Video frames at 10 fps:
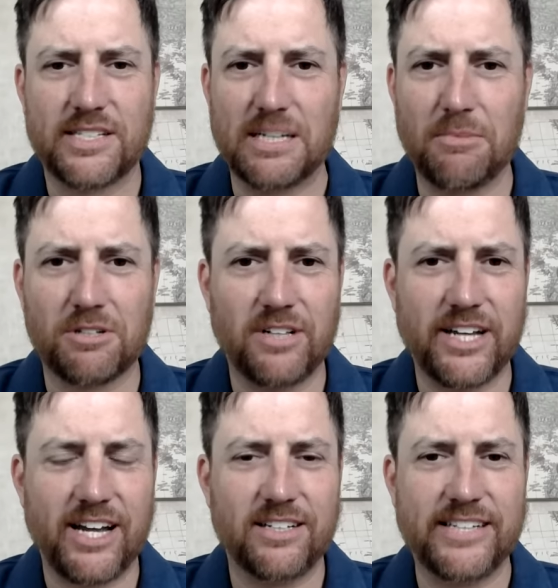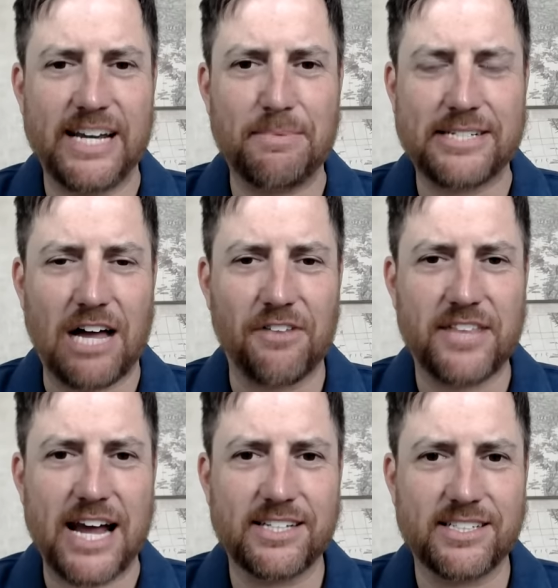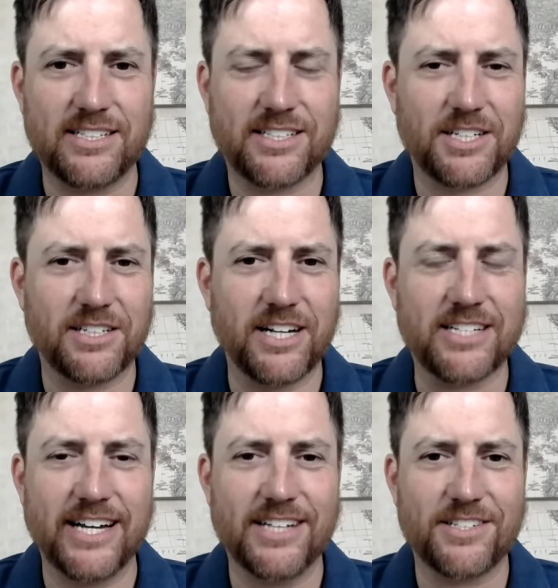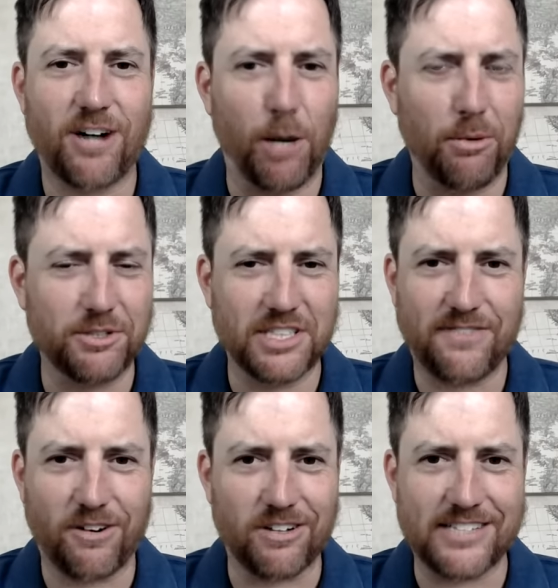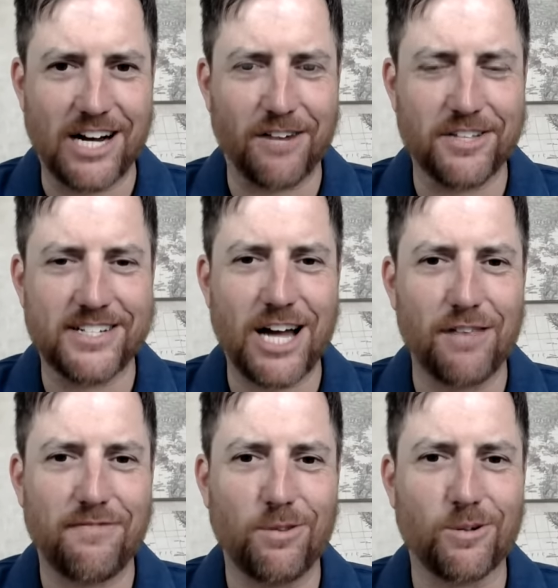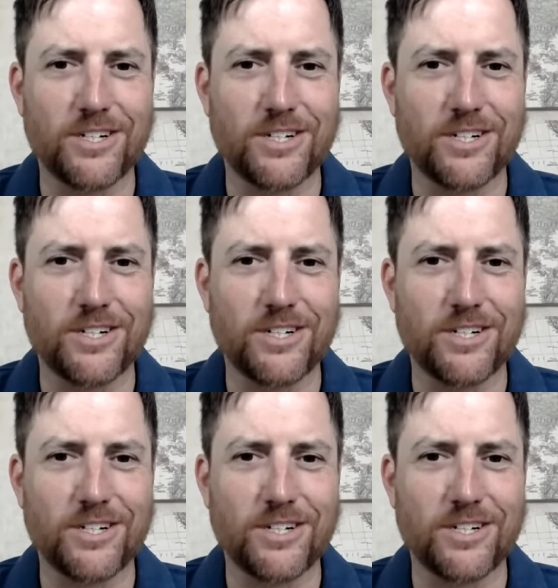Similarly, deep South Texas extends almost as far south as South